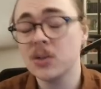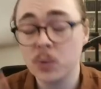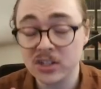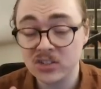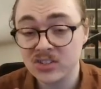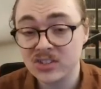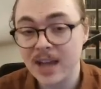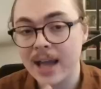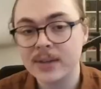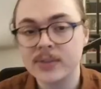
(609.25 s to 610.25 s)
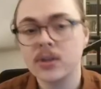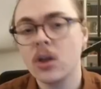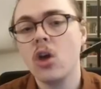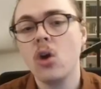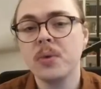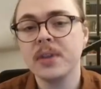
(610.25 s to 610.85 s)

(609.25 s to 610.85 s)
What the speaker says: which stacks with